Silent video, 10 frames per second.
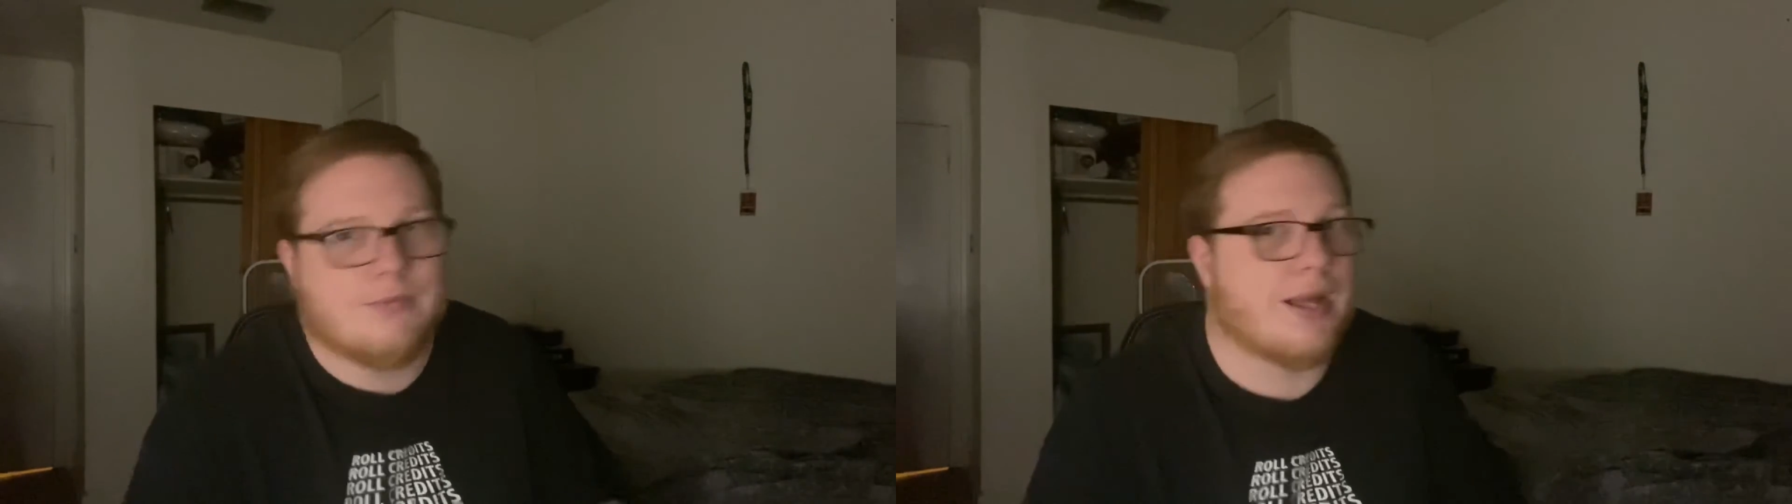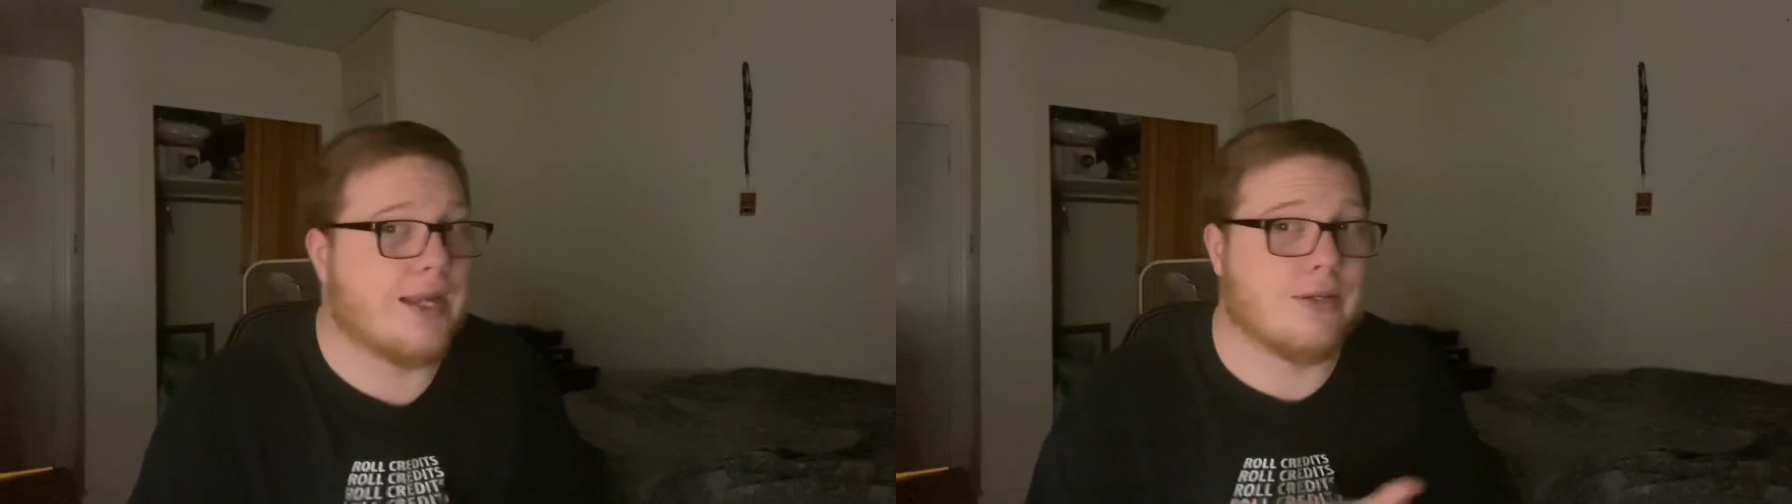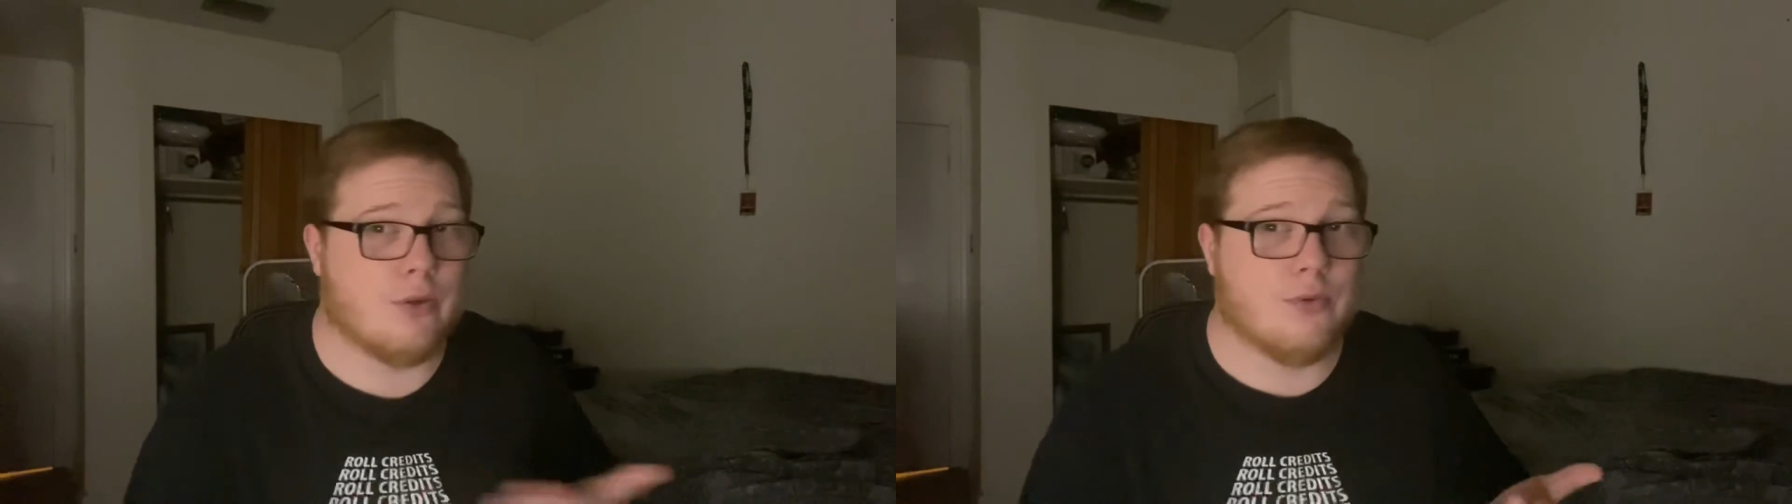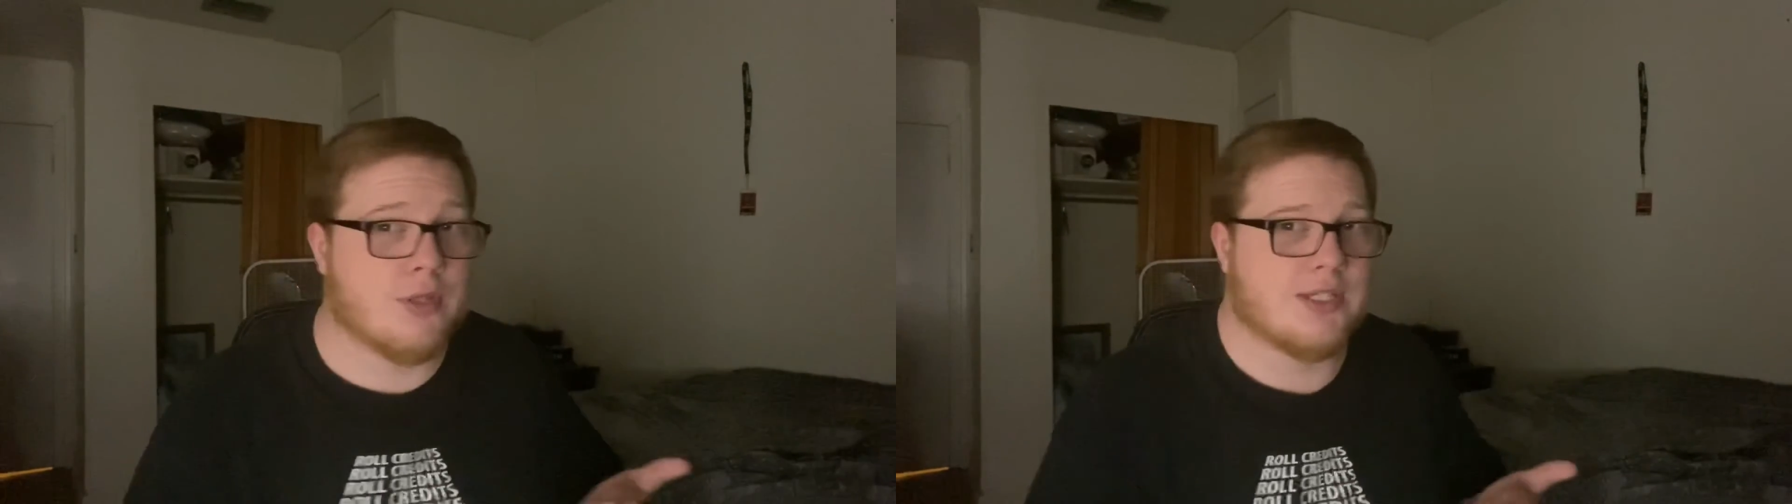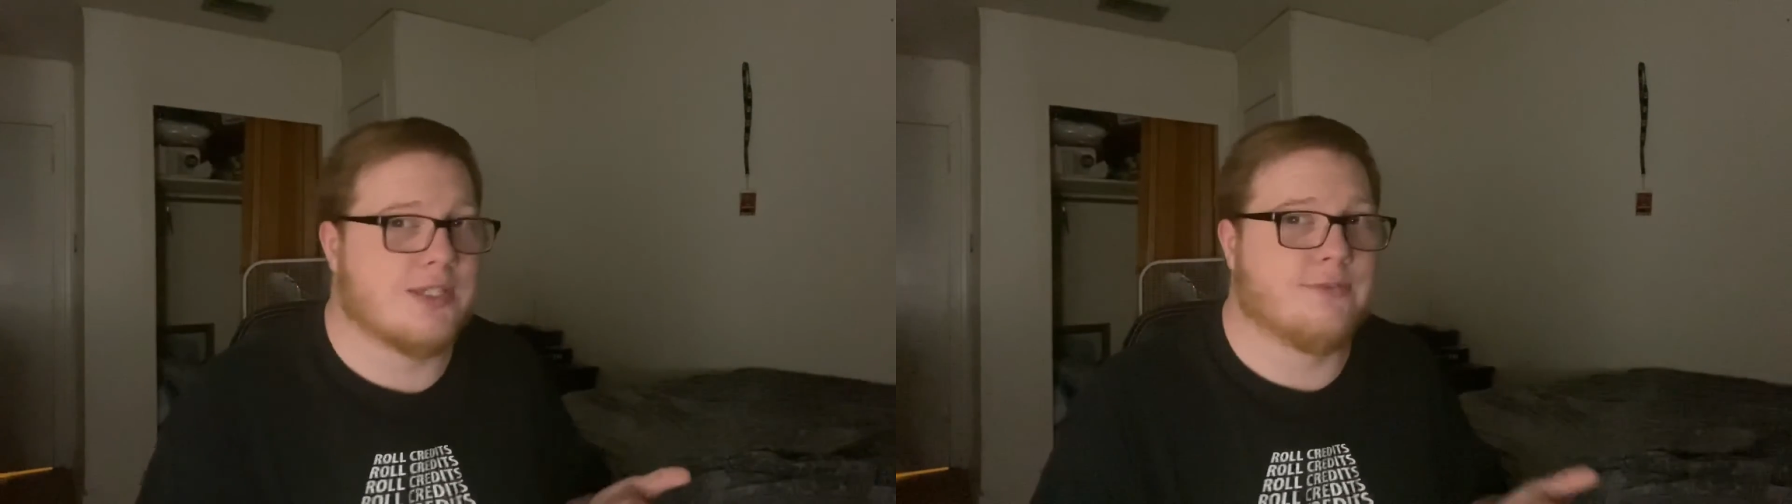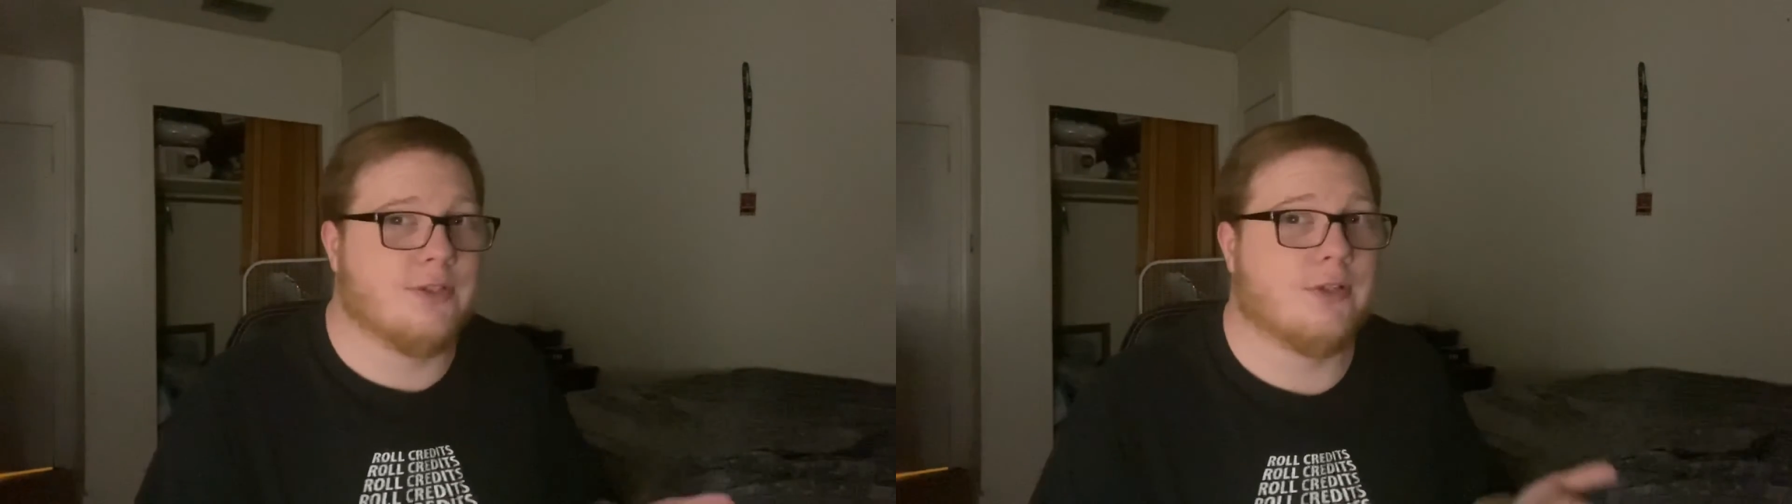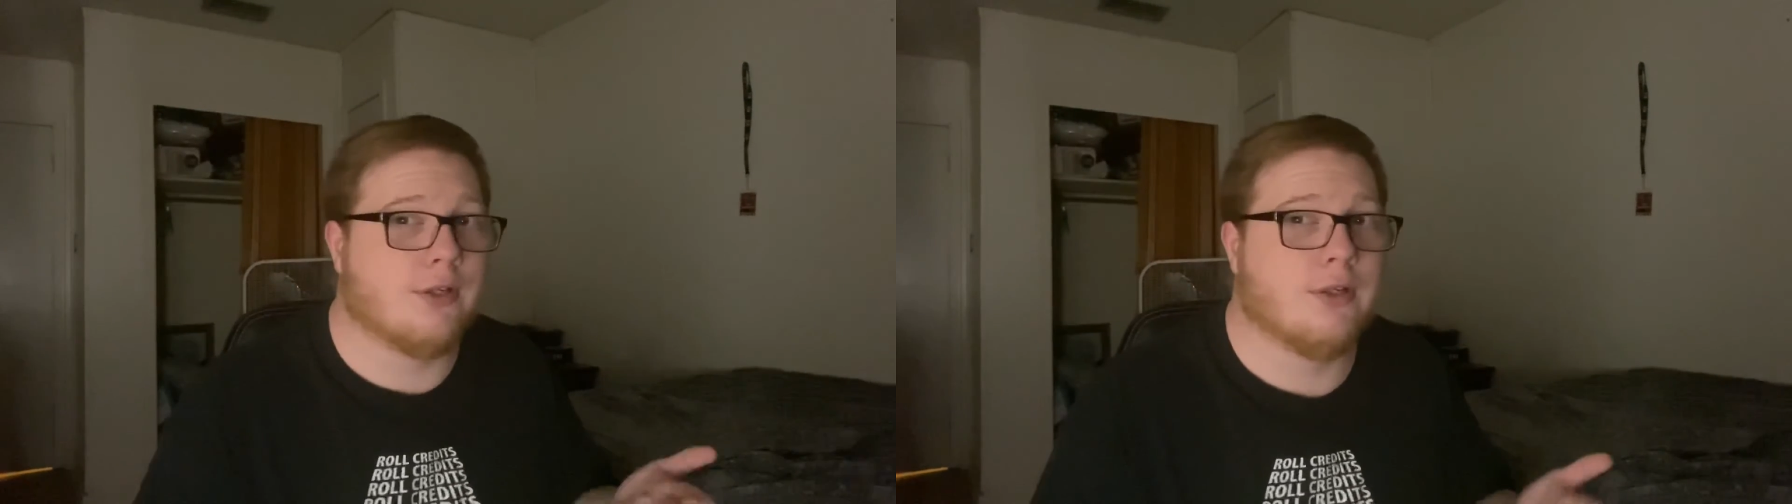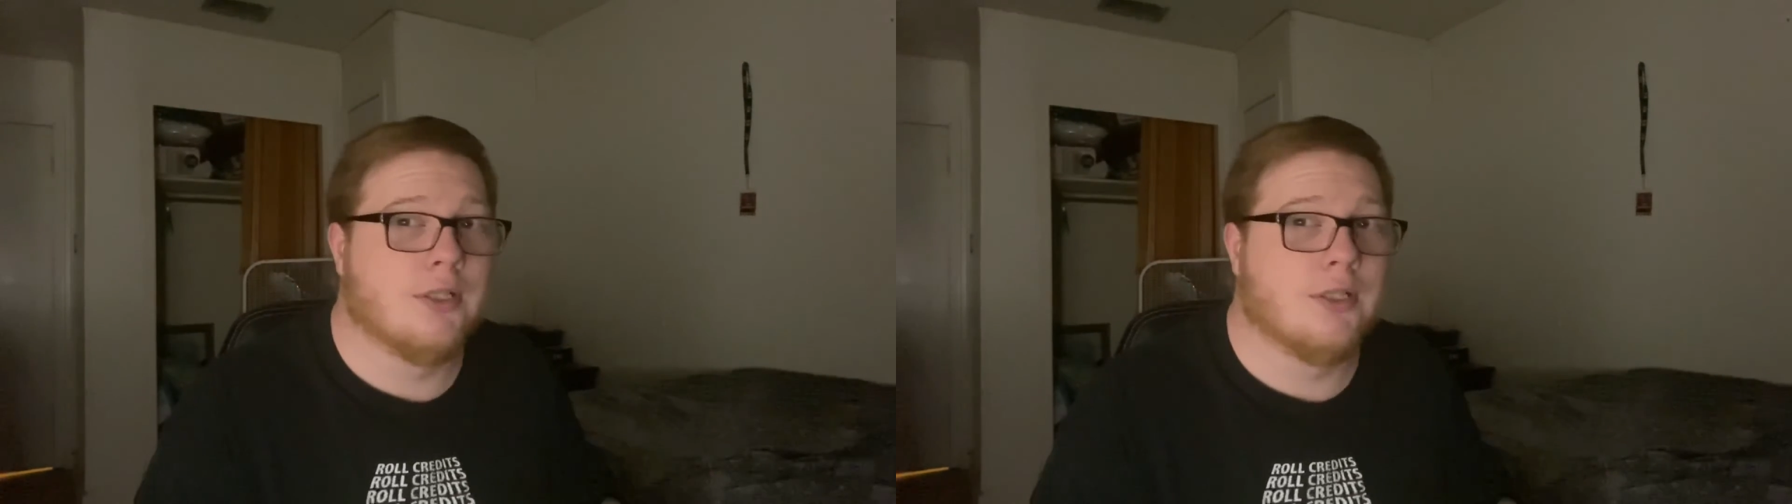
I know this is filler.